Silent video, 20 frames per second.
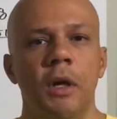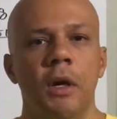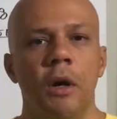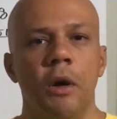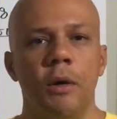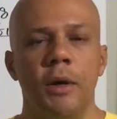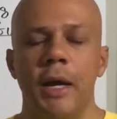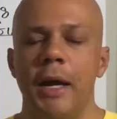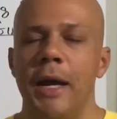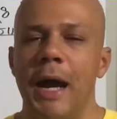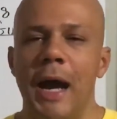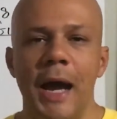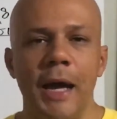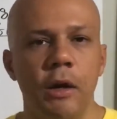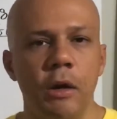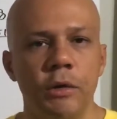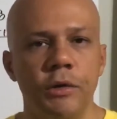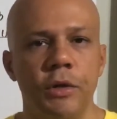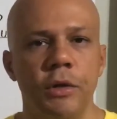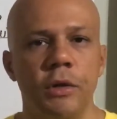Okay, I
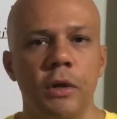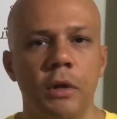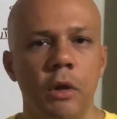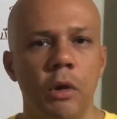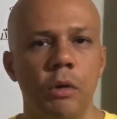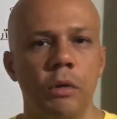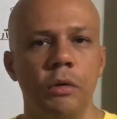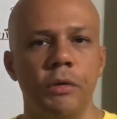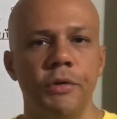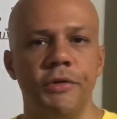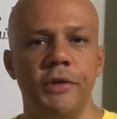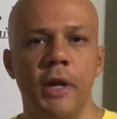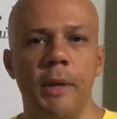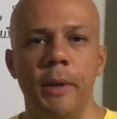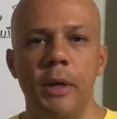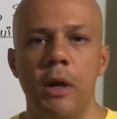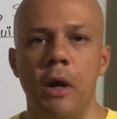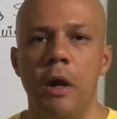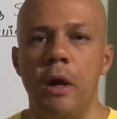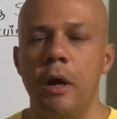go to the local
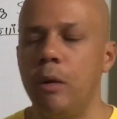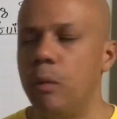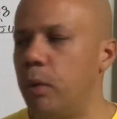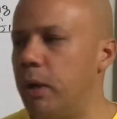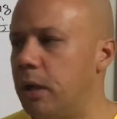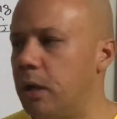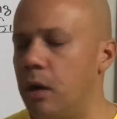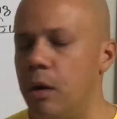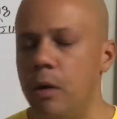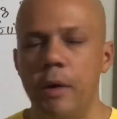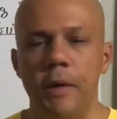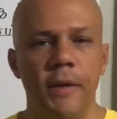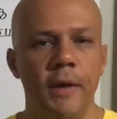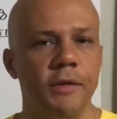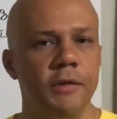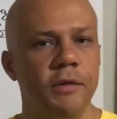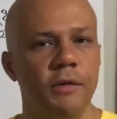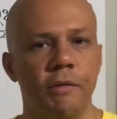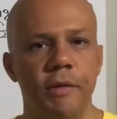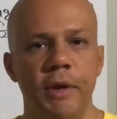seminar and we go, and
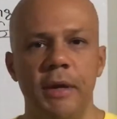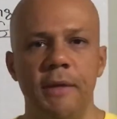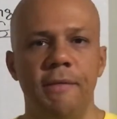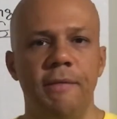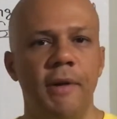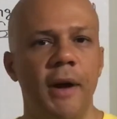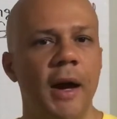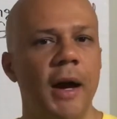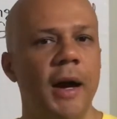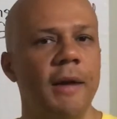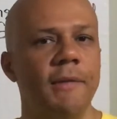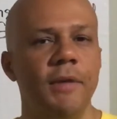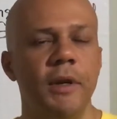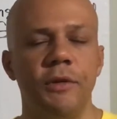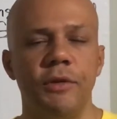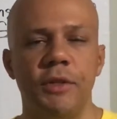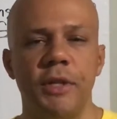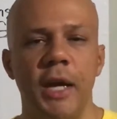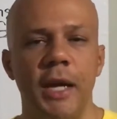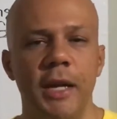there's 3, 5,
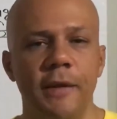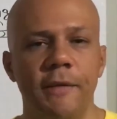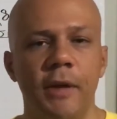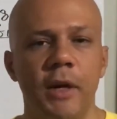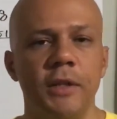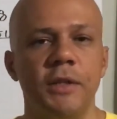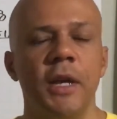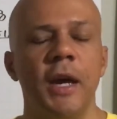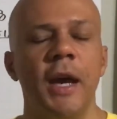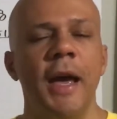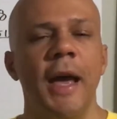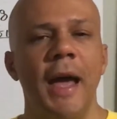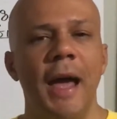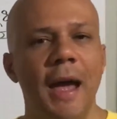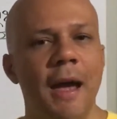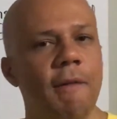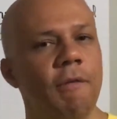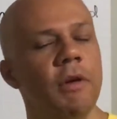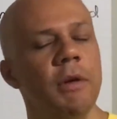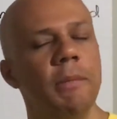there's 10 of us.
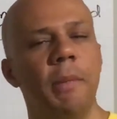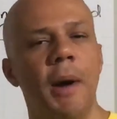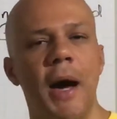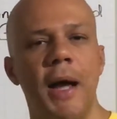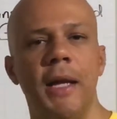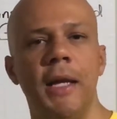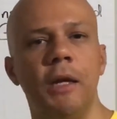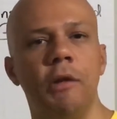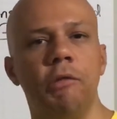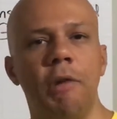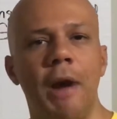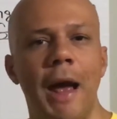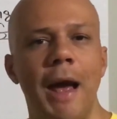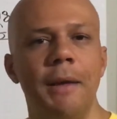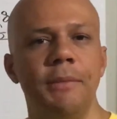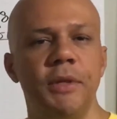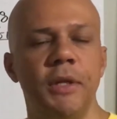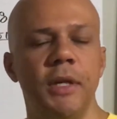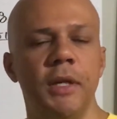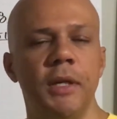Everybody
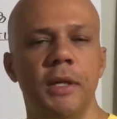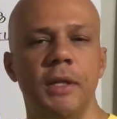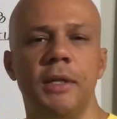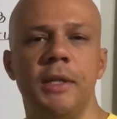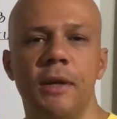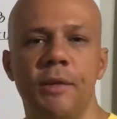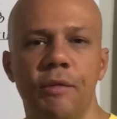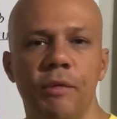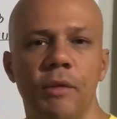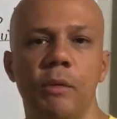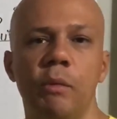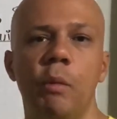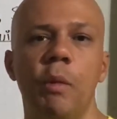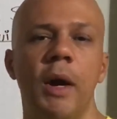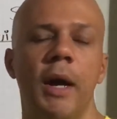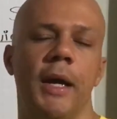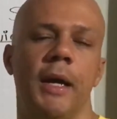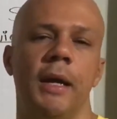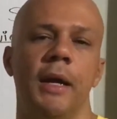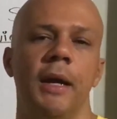grabs it in a different
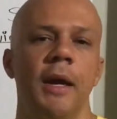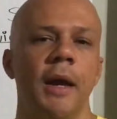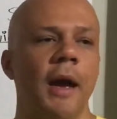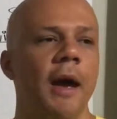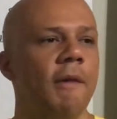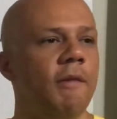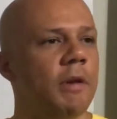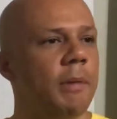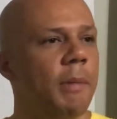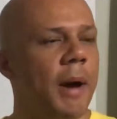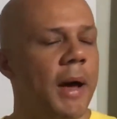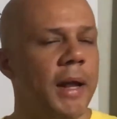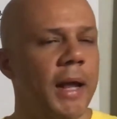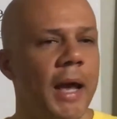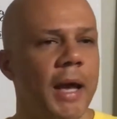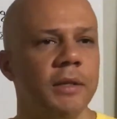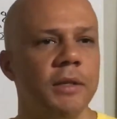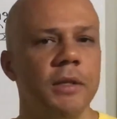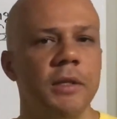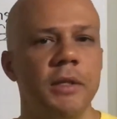way. Everybody
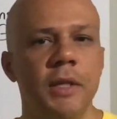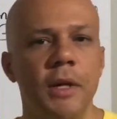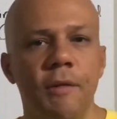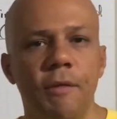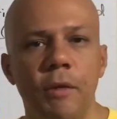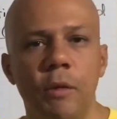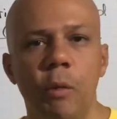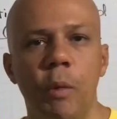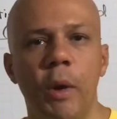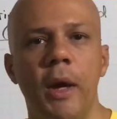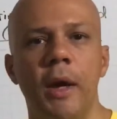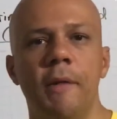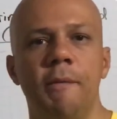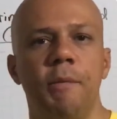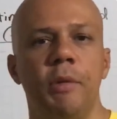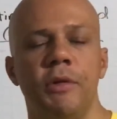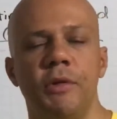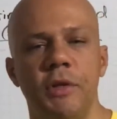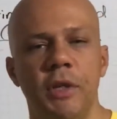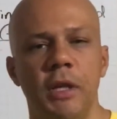has a different way of
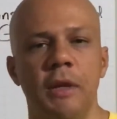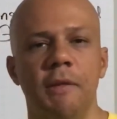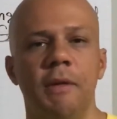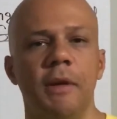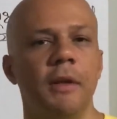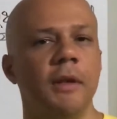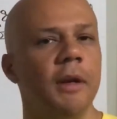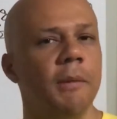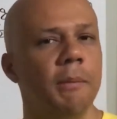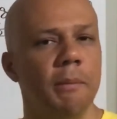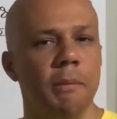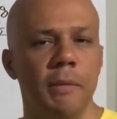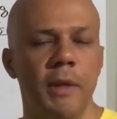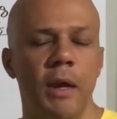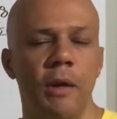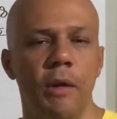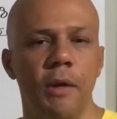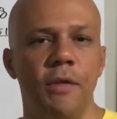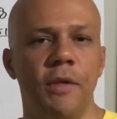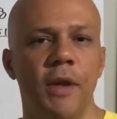perceiving.
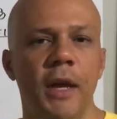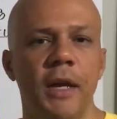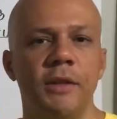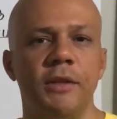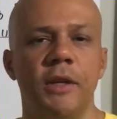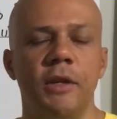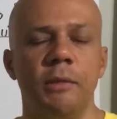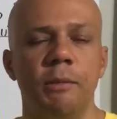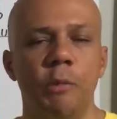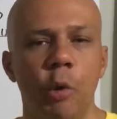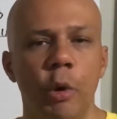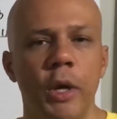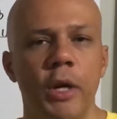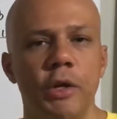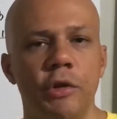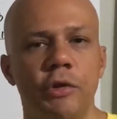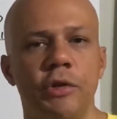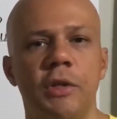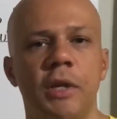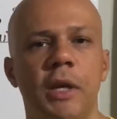There are things that are more
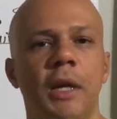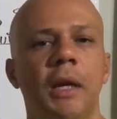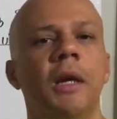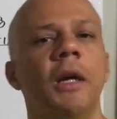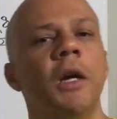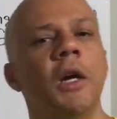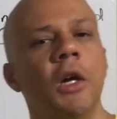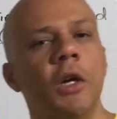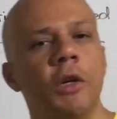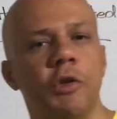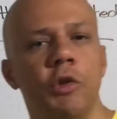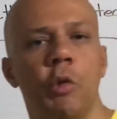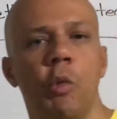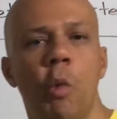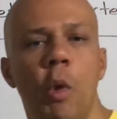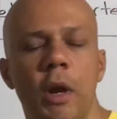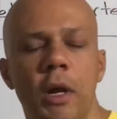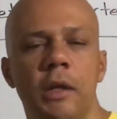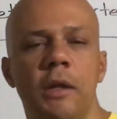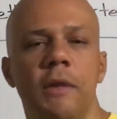interesting to
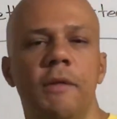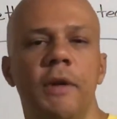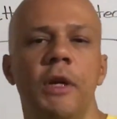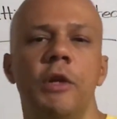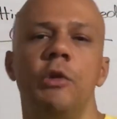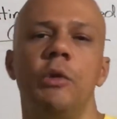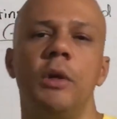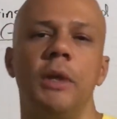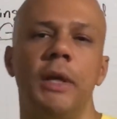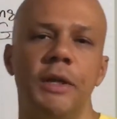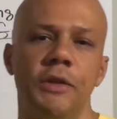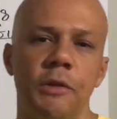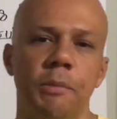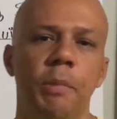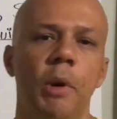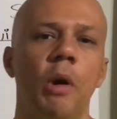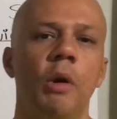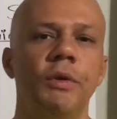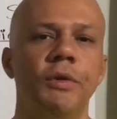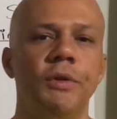one individual as
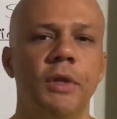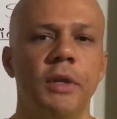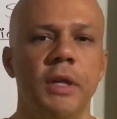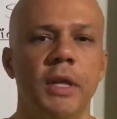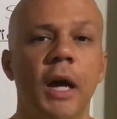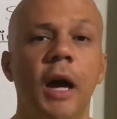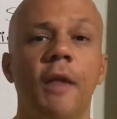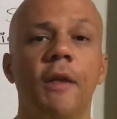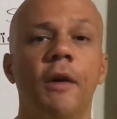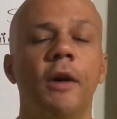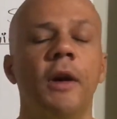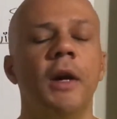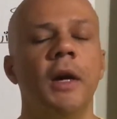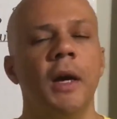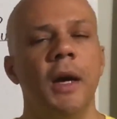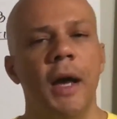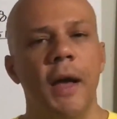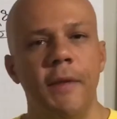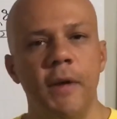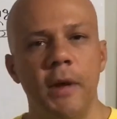opposed to the other,
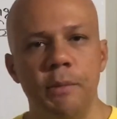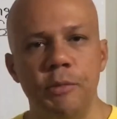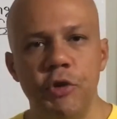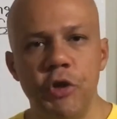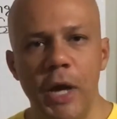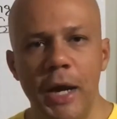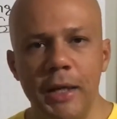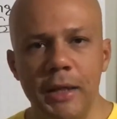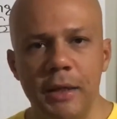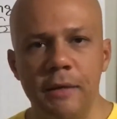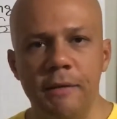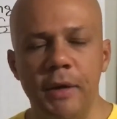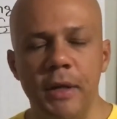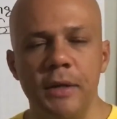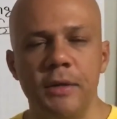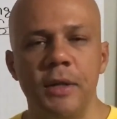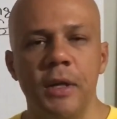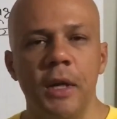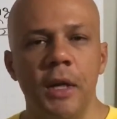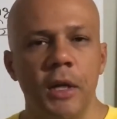and the objective
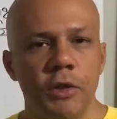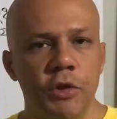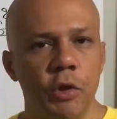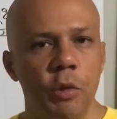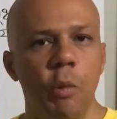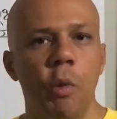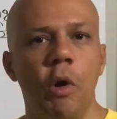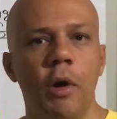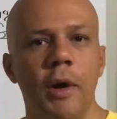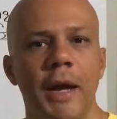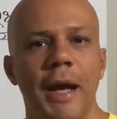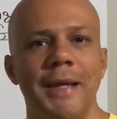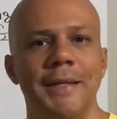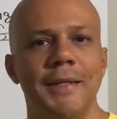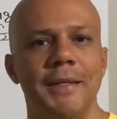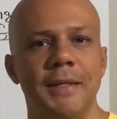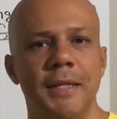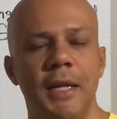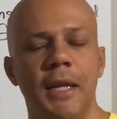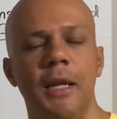is to work as
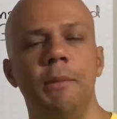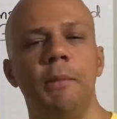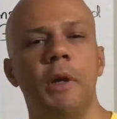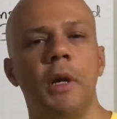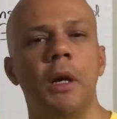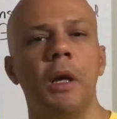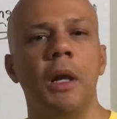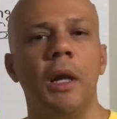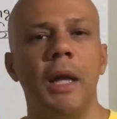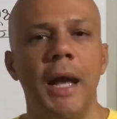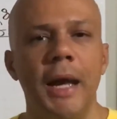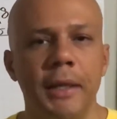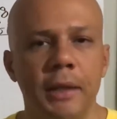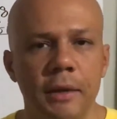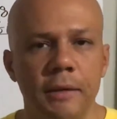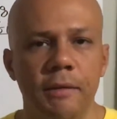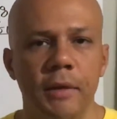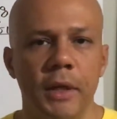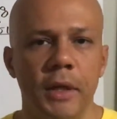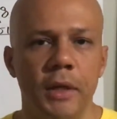a team
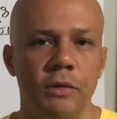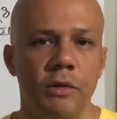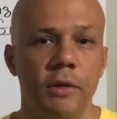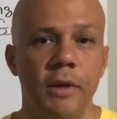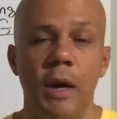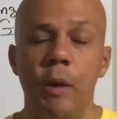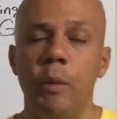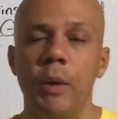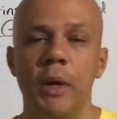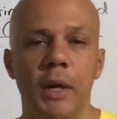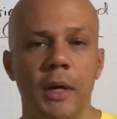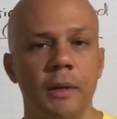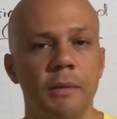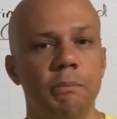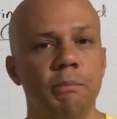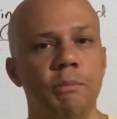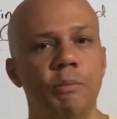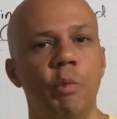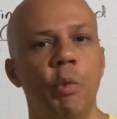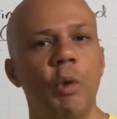collectively so that we
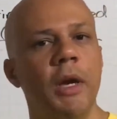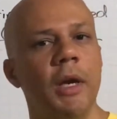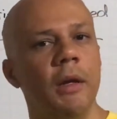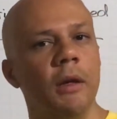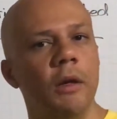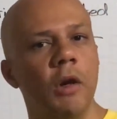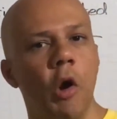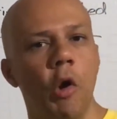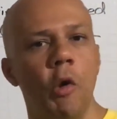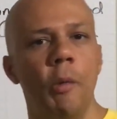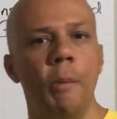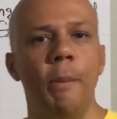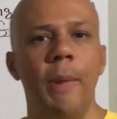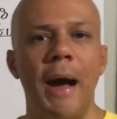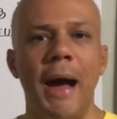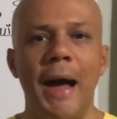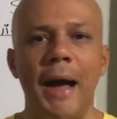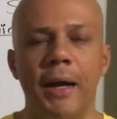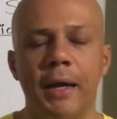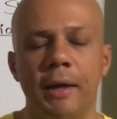can go
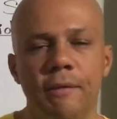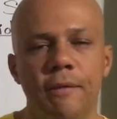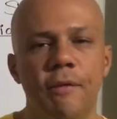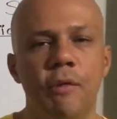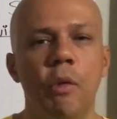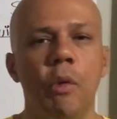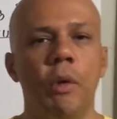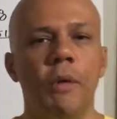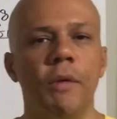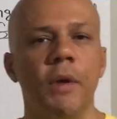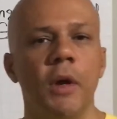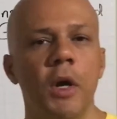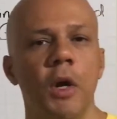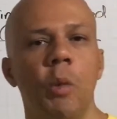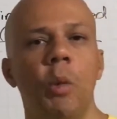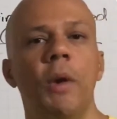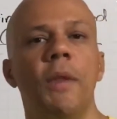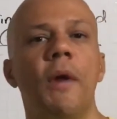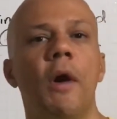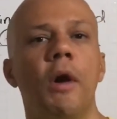back and forth
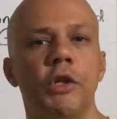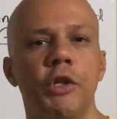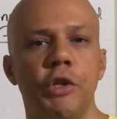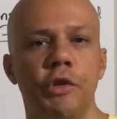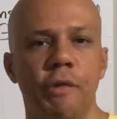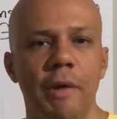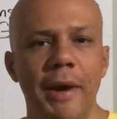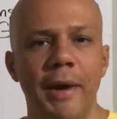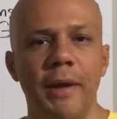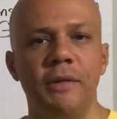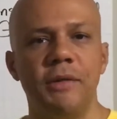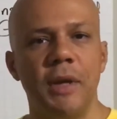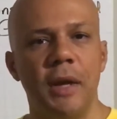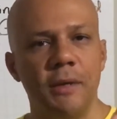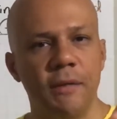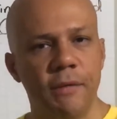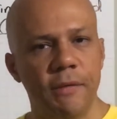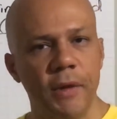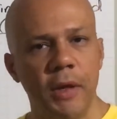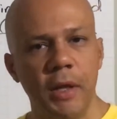with our strengths
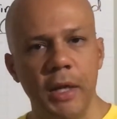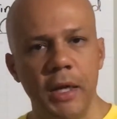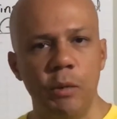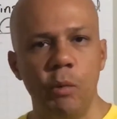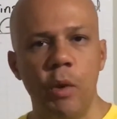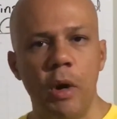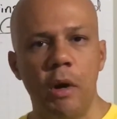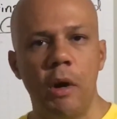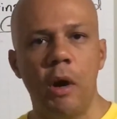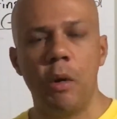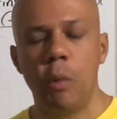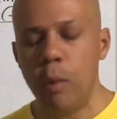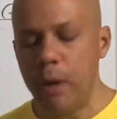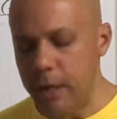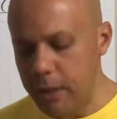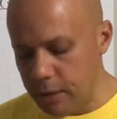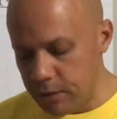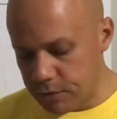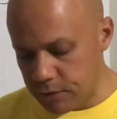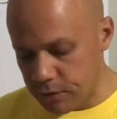and fill in where our
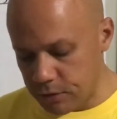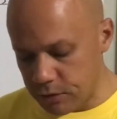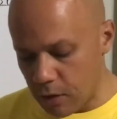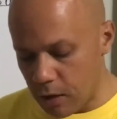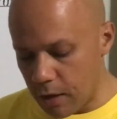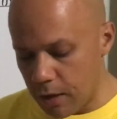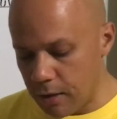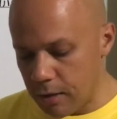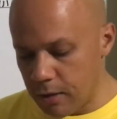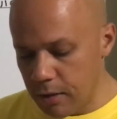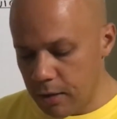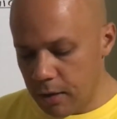weaknesses are.